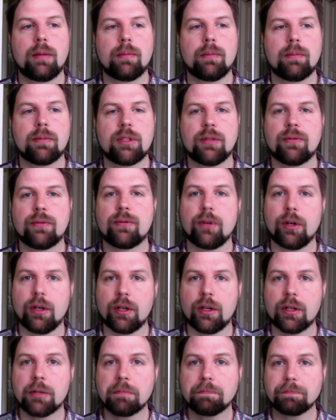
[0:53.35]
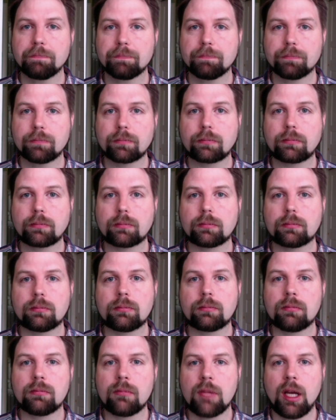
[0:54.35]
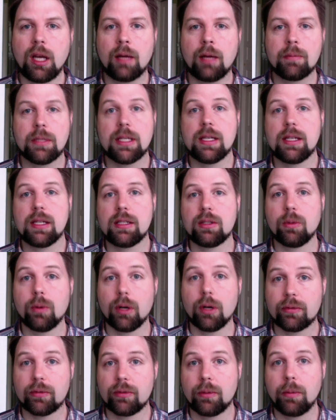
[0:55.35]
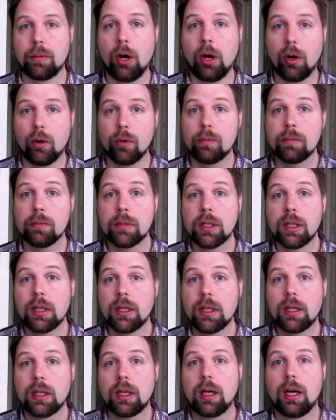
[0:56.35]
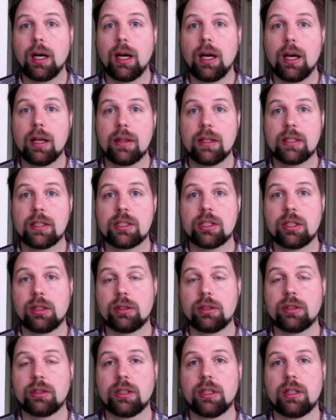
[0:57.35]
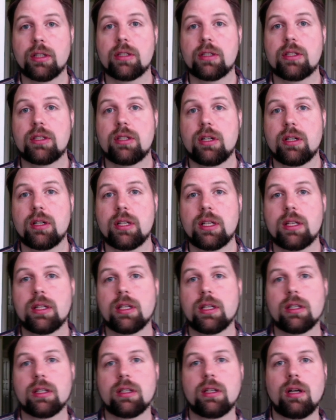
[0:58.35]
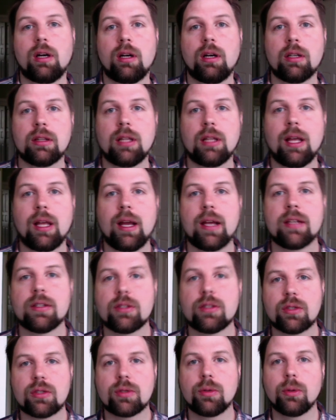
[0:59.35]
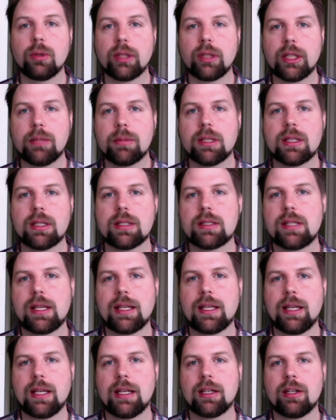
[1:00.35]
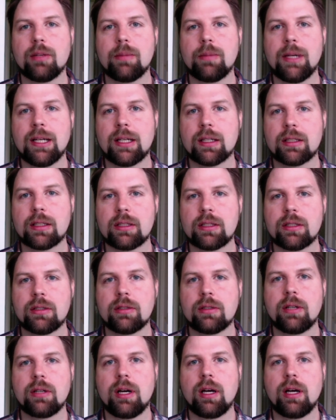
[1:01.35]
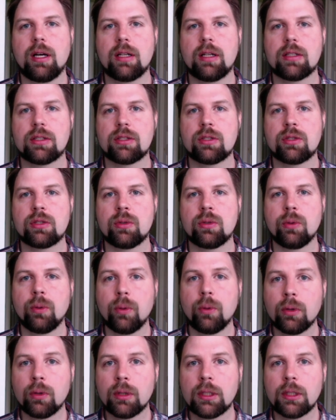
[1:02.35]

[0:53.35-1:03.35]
deferred. I'm beginning to work from home. The children are starting their online schooling because they can't go back to school.